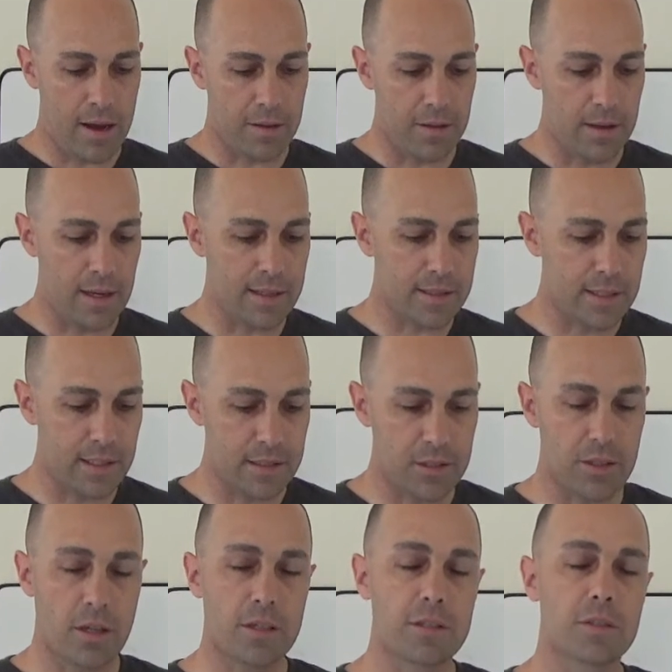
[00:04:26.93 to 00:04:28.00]
the next thing is
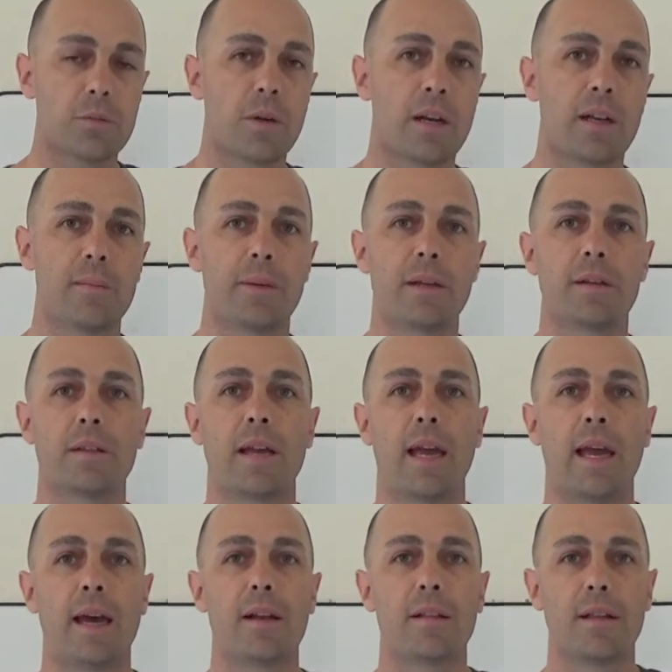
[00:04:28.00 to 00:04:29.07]
you also want to be able to
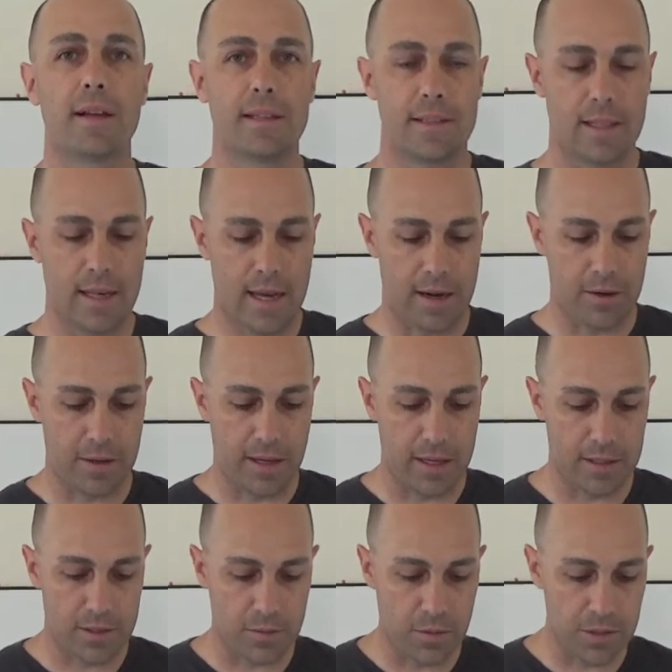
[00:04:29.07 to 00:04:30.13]
analyze the data,
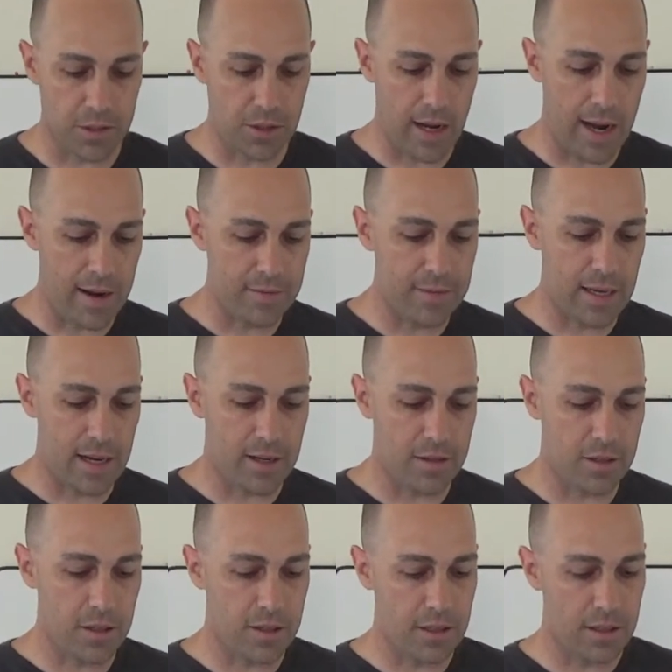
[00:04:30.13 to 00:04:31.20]
okay? So once you have data, you're
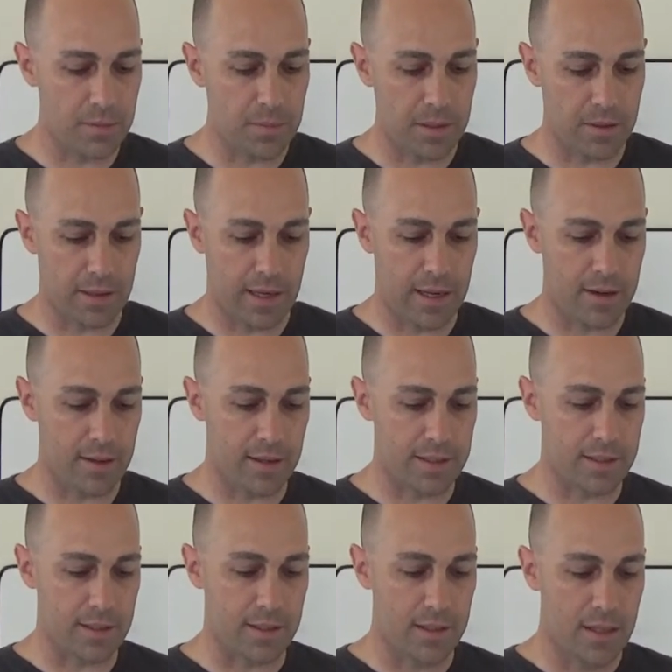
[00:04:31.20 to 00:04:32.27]
going to need to be able to
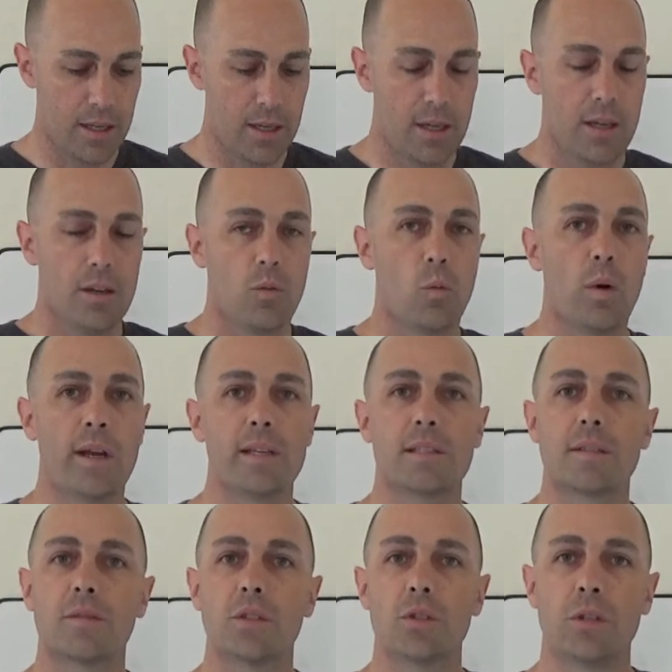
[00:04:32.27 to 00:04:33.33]
analyze it. Ways
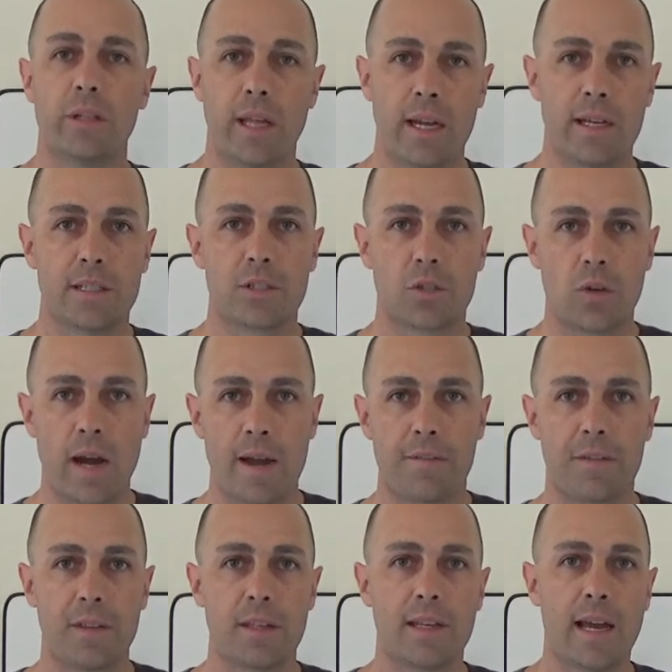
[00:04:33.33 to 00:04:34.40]
of doing that is
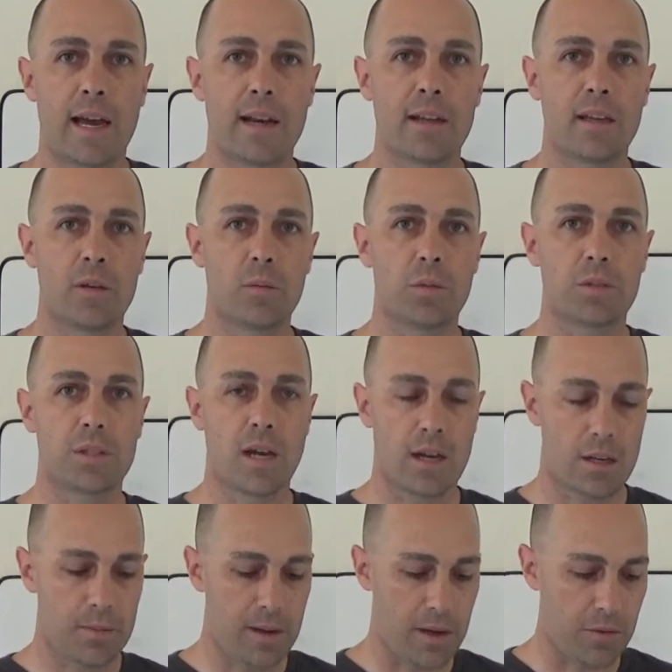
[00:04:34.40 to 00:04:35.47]
graphing the data, and we'll
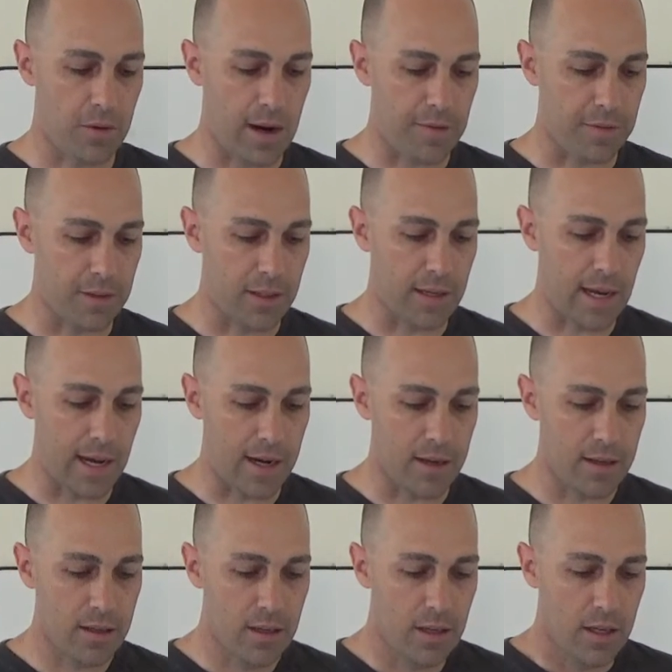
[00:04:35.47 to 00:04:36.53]
talk about graphing the
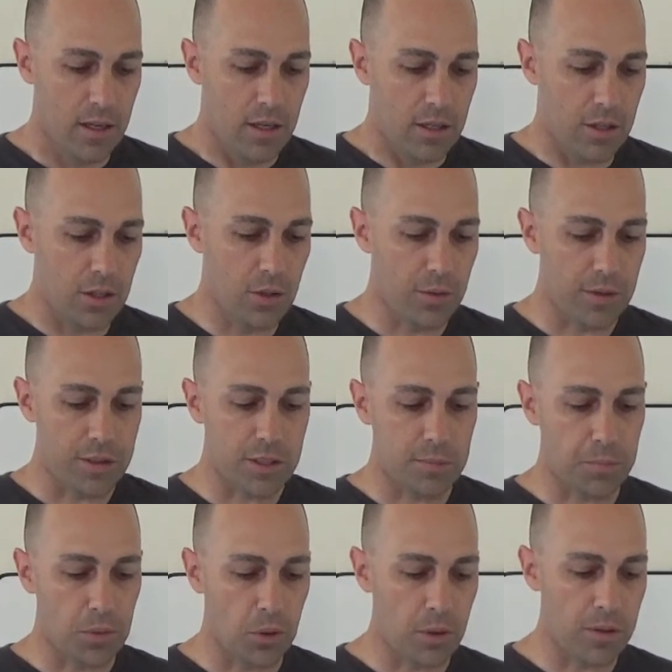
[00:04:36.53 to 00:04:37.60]
data. You'll
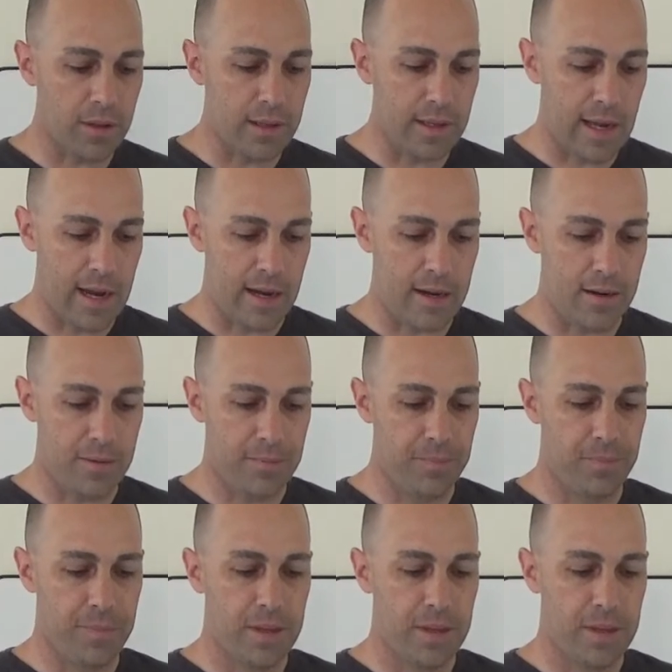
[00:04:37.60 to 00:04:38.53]
explore the data.